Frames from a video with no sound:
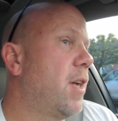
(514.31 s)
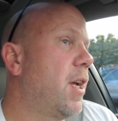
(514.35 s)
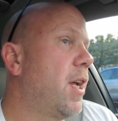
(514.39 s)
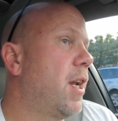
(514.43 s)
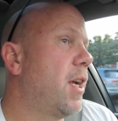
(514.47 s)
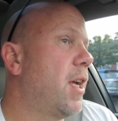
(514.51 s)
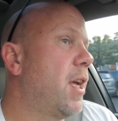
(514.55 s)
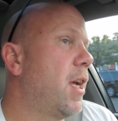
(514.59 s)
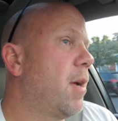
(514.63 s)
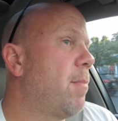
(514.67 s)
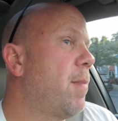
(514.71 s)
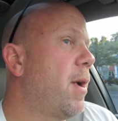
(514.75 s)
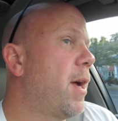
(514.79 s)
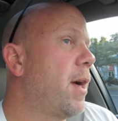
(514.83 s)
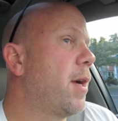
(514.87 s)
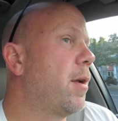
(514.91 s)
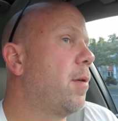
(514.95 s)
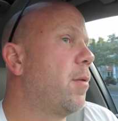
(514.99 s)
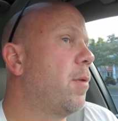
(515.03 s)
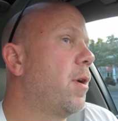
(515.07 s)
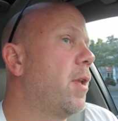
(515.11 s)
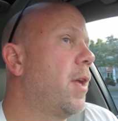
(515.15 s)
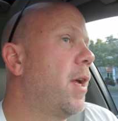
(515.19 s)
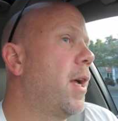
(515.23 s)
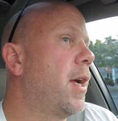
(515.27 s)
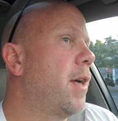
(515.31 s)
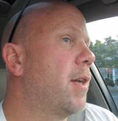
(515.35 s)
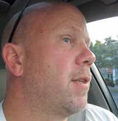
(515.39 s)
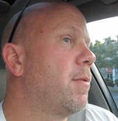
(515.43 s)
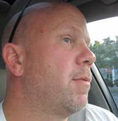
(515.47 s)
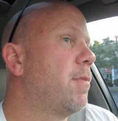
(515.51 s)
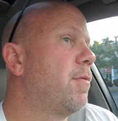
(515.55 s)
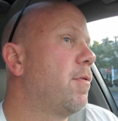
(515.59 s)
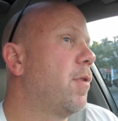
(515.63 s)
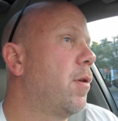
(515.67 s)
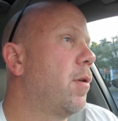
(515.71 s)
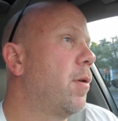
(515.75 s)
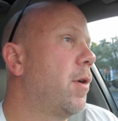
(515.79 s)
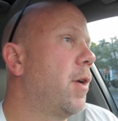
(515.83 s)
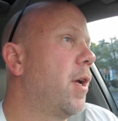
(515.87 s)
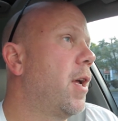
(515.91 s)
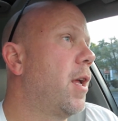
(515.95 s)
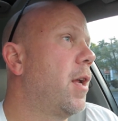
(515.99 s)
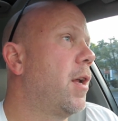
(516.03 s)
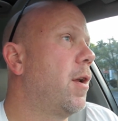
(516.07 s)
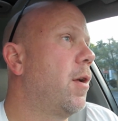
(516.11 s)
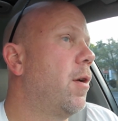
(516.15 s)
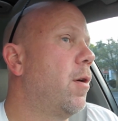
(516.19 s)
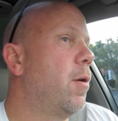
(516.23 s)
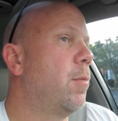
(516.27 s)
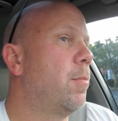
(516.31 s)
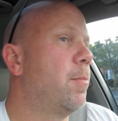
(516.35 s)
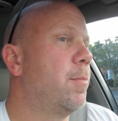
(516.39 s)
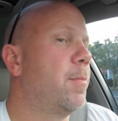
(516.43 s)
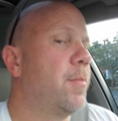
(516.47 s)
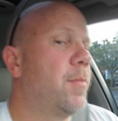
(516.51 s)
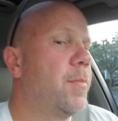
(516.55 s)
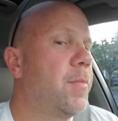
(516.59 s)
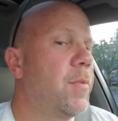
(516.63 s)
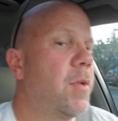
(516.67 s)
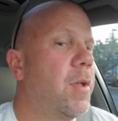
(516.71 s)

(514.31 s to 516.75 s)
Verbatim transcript: kind of kick back and relax before we Watch headed out. home.